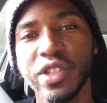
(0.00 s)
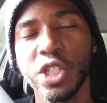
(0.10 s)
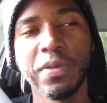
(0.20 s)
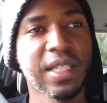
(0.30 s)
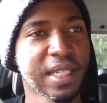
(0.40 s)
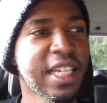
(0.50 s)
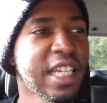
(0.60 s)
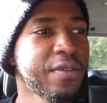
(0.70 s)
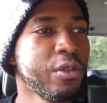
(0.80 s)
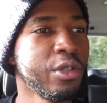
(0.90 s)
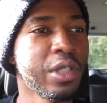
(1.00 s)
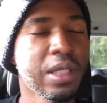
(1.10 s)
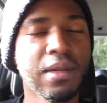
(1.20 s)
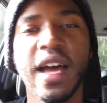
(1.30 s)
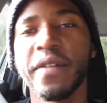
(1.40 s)
To be successful, you
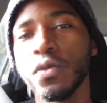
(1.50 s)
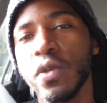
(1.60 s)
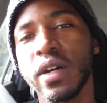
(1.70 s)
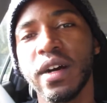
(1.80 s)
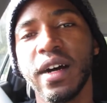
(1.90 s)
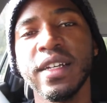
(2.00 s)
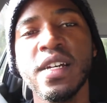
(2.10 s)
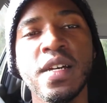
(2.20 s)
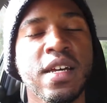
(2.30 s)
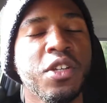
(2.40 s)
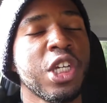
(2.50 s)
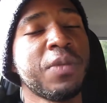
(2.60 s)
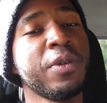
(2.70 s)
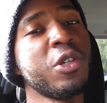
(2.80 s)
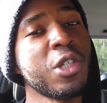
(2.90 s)
still have to work hard. Just
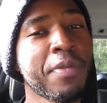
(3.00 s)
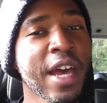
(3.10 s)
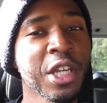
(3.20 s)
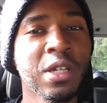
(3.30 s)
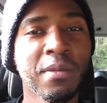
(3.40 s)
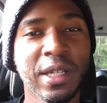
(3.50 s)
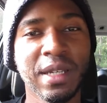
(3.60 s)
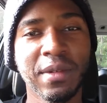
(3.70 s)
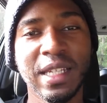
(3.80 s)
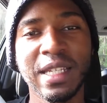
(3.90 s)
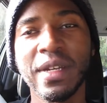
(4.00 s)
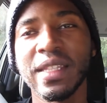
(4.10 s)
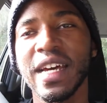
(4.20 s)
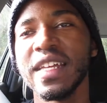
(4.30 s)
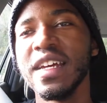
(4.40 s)
because you're passionate about something doesn't mean
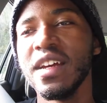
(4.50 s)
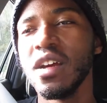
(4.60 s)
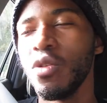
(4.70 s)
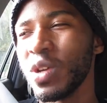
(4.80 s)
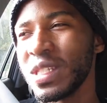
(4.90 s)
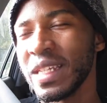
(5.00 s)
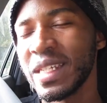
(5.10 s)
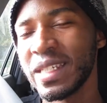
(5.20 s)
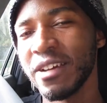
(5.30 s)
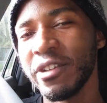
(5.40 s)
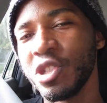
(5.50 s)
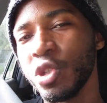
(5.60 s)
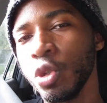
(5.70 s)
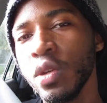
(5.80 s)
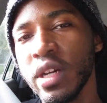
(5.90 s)
that what's necessary
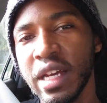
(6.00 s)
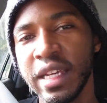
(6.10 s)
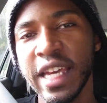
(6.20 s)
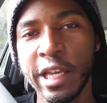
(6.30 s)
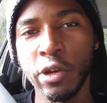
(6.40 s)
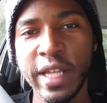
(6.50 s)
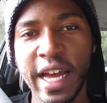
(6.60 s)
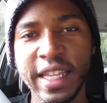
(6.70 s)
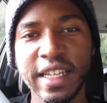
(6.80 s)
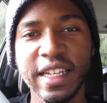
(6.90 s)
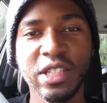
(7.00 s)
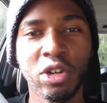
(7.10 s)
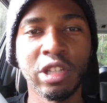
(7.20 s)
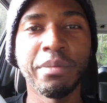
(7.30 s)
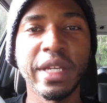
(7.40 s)
to get good at it is
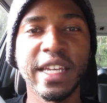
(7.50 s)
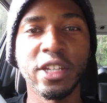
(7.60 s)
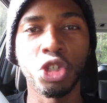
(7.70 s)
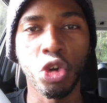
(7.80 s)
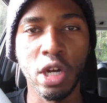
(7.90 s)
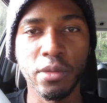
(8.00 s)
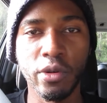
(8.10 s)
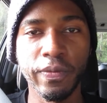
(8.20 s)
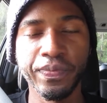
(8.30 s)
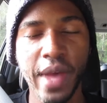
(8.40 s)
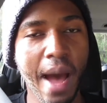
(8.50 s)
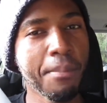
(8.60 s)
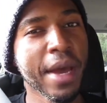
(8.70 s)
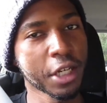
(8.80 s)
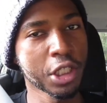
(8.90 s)
gonna be enjoyable. I'm
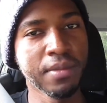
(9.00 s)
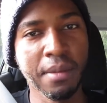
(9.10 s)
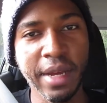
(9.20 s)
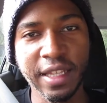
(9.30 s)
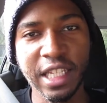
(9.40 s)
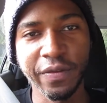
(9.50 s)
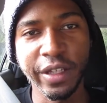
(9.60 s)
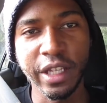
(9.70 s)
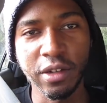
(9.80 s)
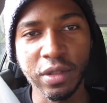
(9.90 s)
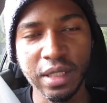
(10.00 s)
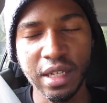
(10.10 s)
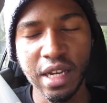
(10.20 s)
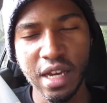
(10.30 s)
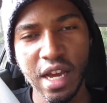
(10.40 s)
passionate about making these videos,
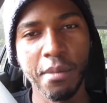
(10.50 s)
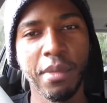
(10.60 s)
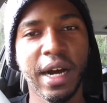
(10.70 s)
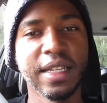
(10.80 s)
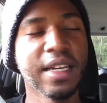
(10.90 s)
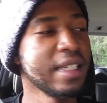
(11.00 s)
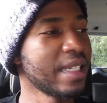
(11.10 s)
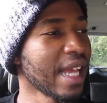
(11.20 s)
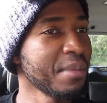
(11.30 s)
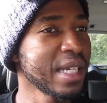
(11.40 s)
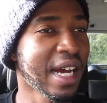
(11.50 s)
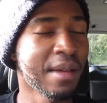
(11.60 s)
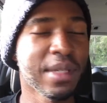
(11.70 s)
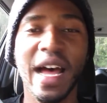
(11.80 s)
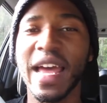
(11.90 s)
but
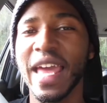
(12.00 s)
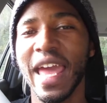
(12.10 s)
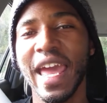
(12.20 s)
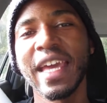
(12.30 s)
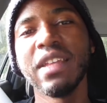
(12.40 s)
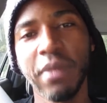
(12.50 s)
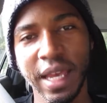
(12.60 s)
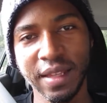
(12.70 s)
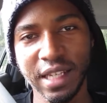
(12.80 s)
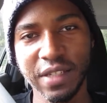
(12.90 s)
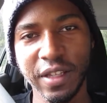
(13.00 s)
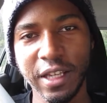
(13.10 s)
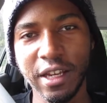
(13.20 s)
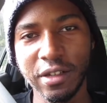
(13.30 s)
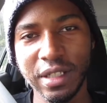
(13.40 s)
sometimes I hate making these
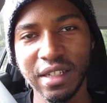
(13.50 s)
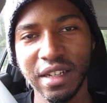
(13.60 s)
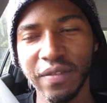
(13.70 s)
videos